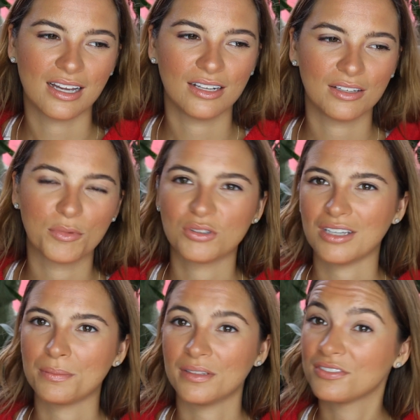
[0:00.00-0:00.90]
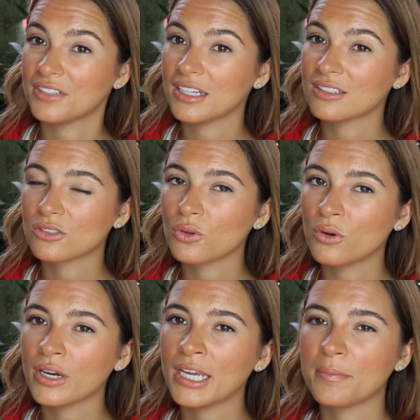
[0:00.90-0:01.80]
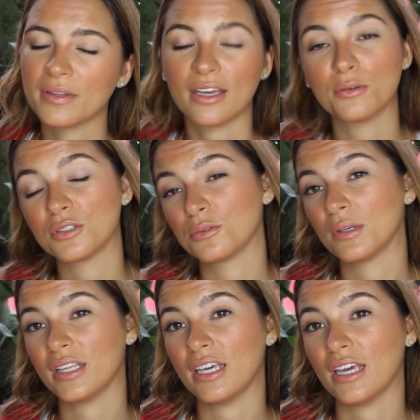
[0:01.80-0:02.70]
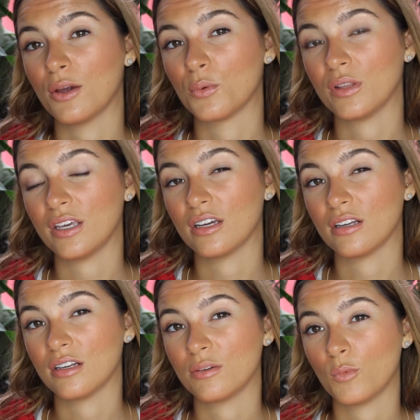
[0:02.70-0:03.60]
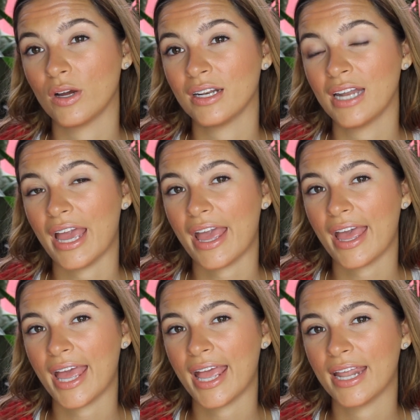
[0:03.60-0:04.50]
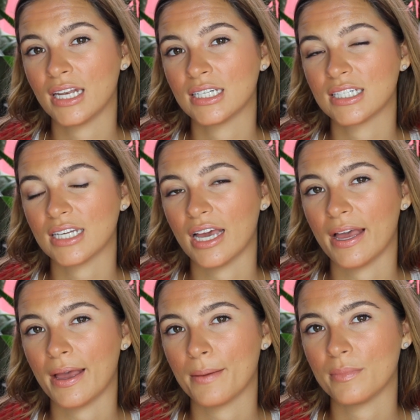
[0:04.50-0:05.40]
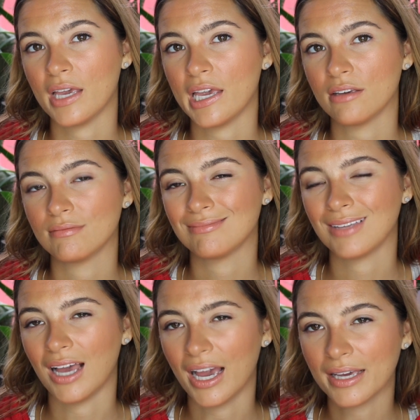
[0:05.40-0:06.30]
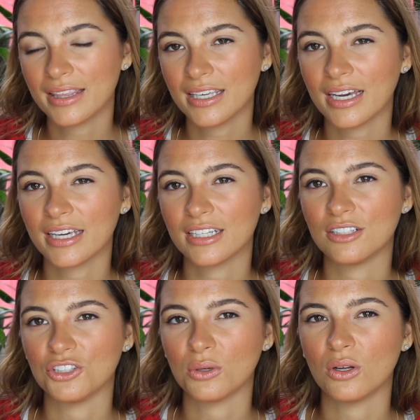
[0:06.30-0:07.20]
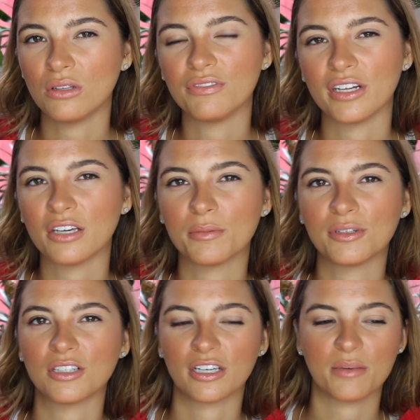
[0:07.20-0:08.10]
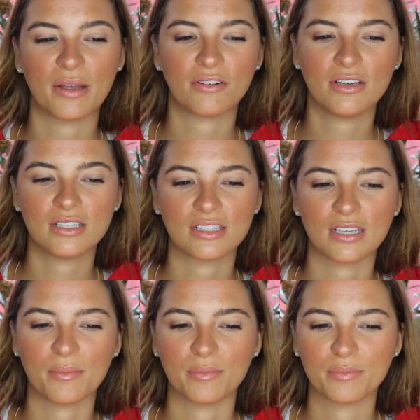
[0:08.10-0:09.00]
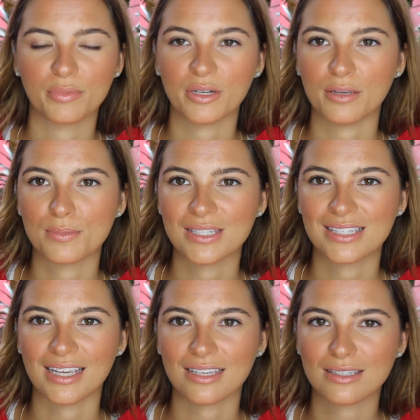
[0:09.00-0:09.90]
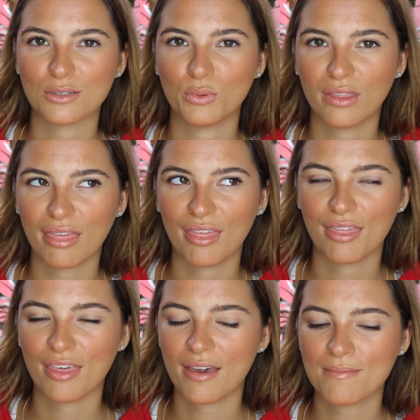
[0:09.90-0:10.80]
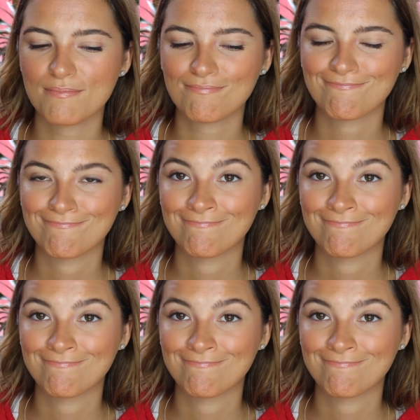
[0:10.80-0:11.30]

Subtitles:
not the most uplifting story, but that was a really, really good one. And I think I could do a whole video about documentaries because I'm pretty obsessed with them.